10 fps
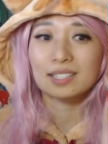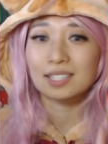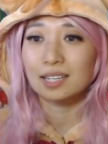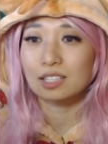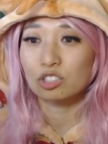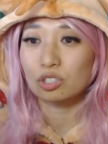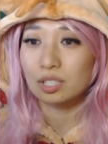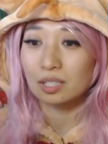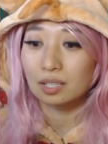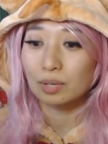say is
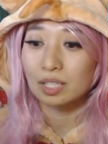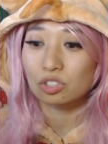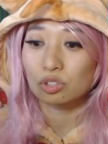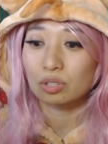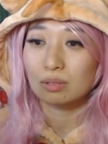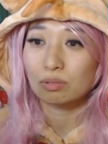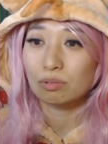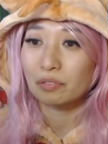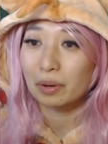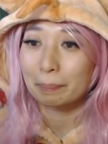usually when a suit comes
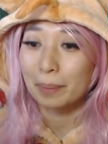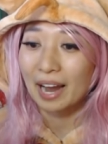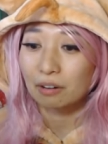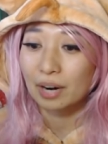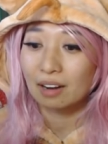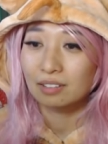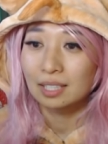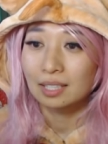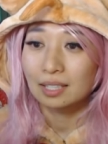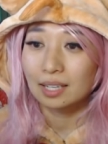with a background,
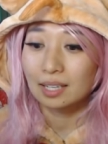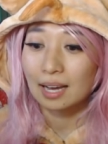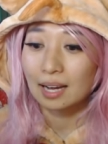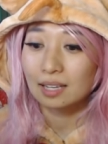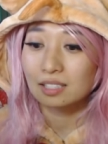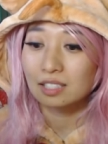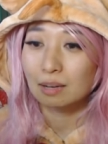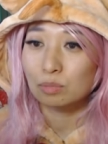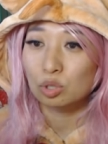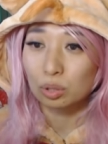it has
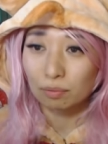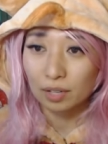some sort of